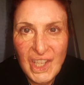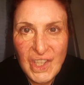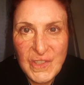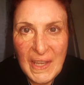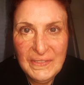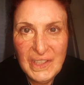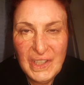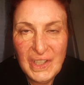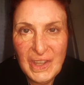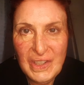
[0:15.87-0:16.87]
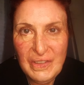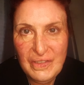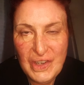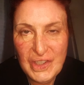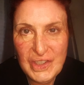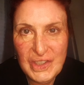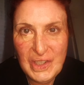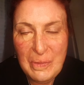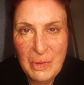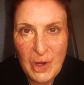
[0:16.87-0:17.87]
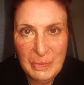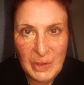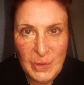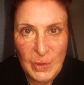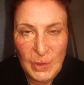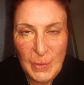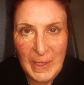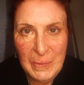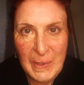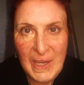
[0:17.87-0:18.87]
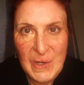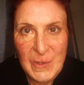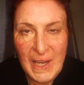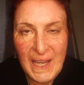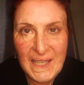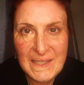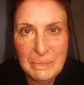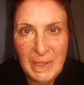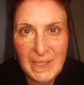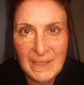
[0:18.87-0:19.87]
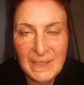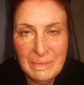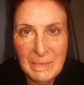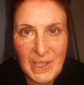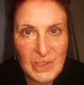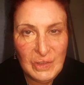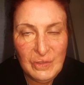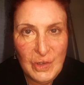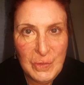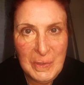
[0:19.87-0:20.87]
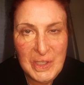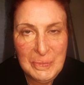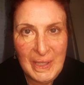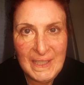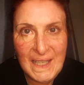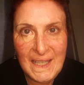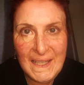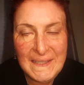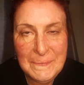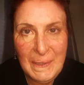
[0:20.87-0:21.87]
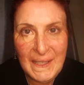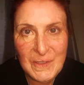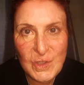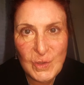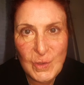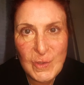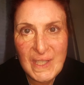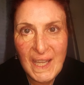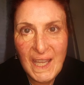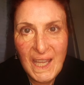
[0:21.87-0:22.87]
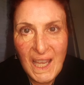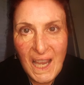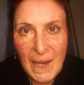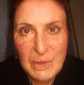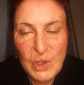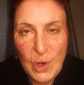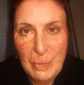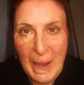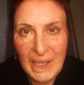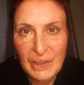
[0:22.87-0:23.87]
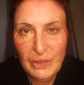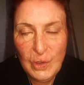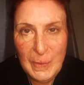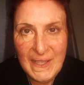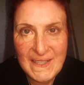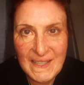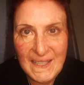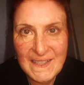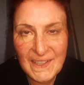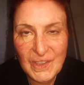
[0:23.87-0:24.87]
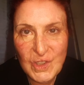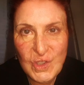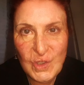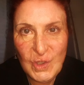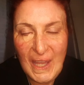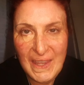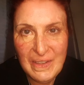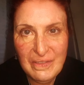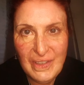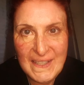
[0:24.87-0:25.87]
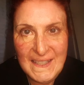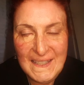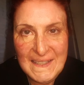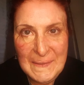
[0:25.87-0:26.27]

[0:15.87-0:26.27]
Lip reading: So after the first appointment going quite well and being measured for my splint and my insoles, I was called back a few weeks later to get them fitted.